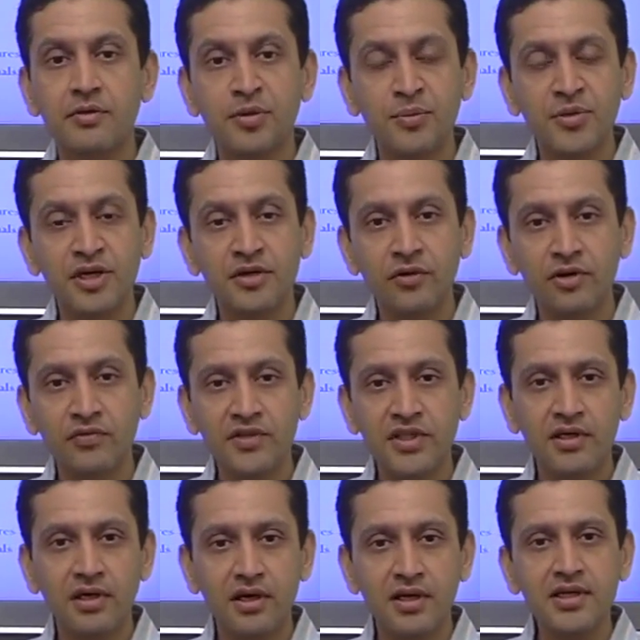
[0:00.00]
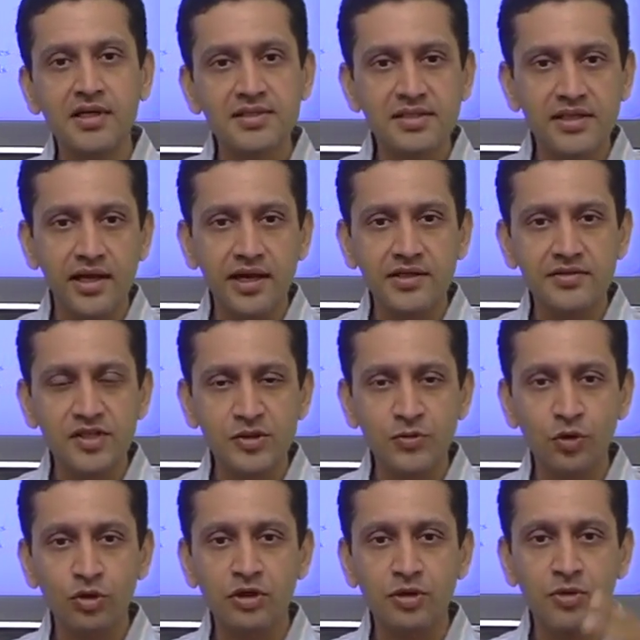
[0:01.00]
Remember in one of the earlier slides, we
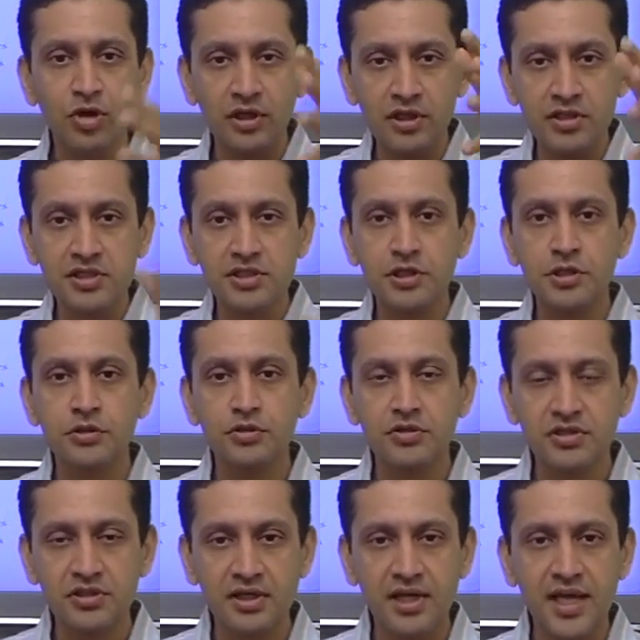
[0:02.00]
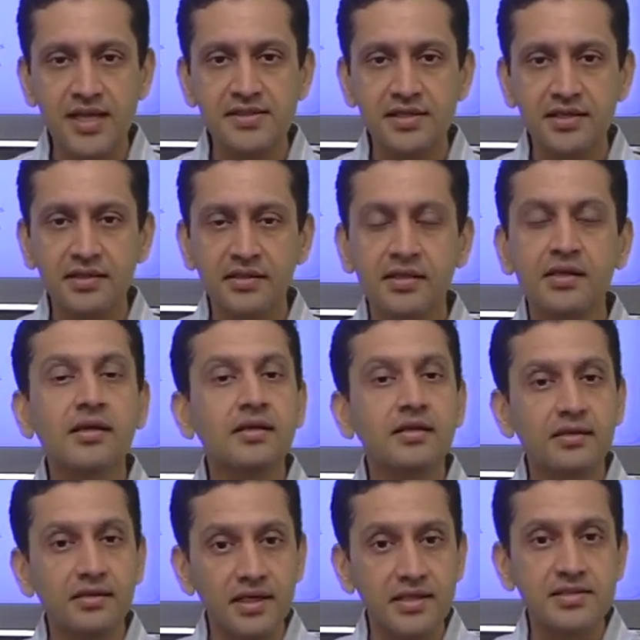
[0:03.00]
spoke about institutionalizing.
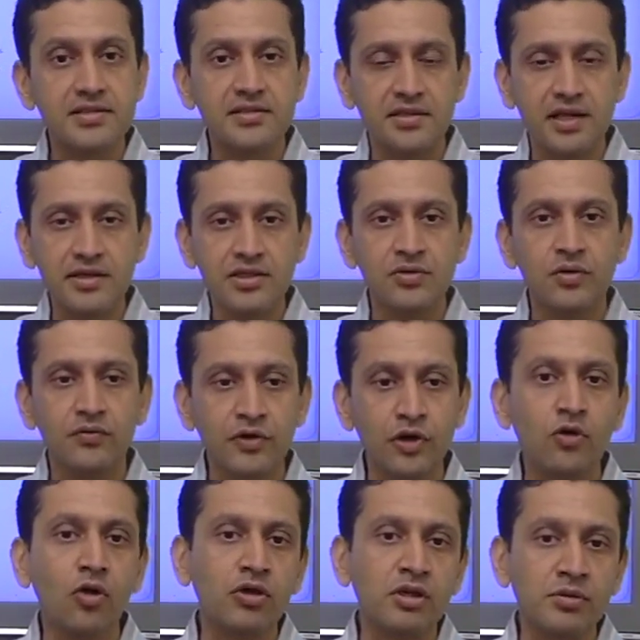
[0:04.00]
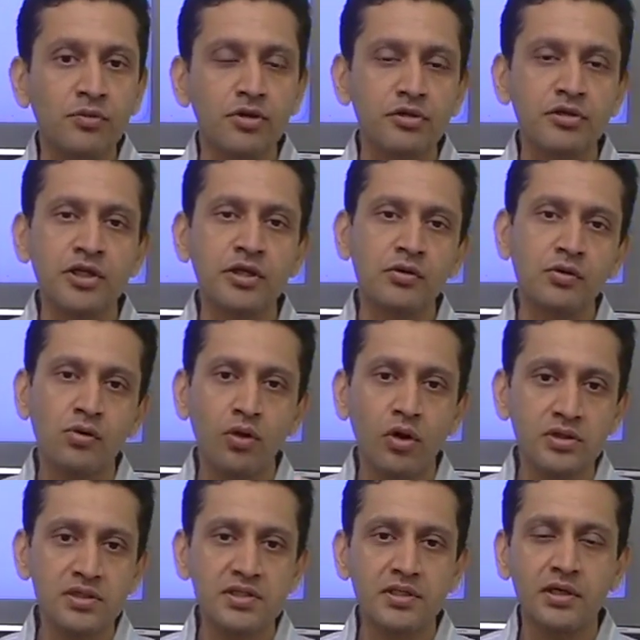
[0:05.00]
Yes, that is what we are talking about. You need to
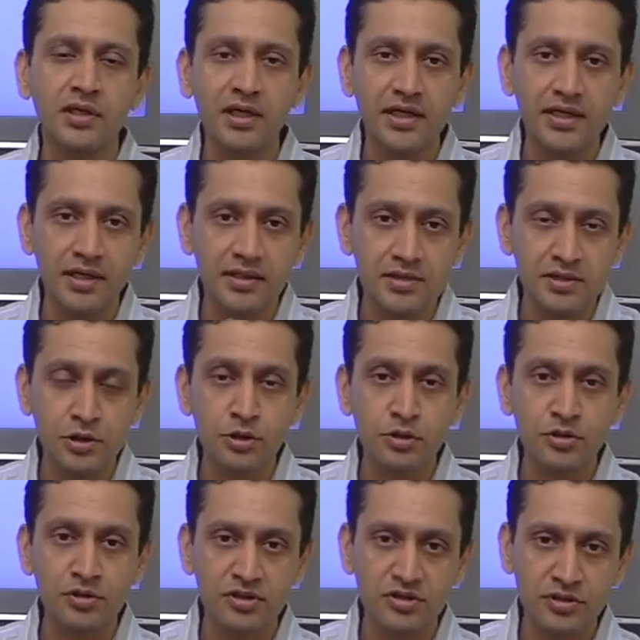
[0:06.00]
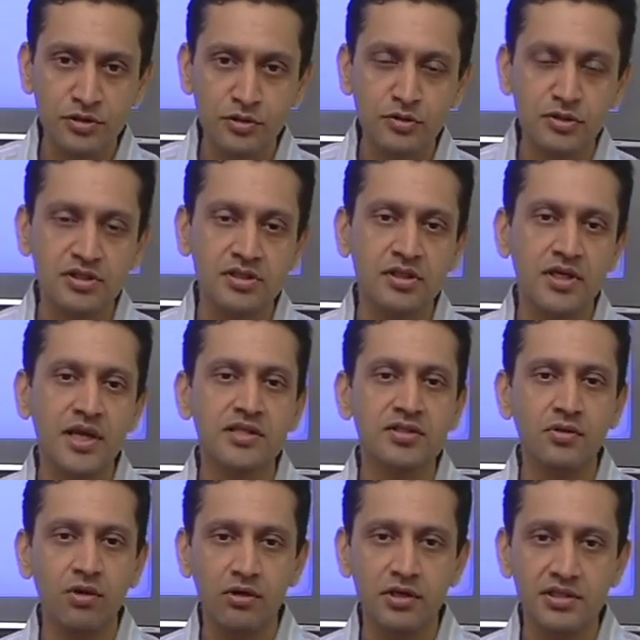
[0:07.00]
constantly
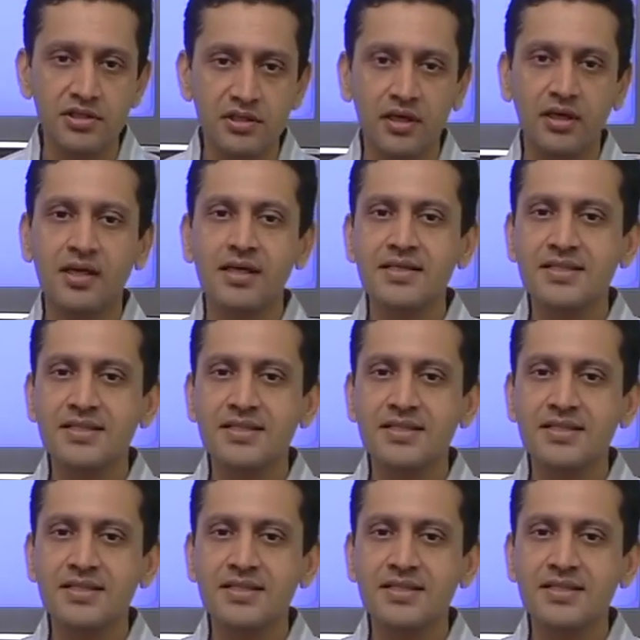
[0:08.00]
institutionalize knowledge,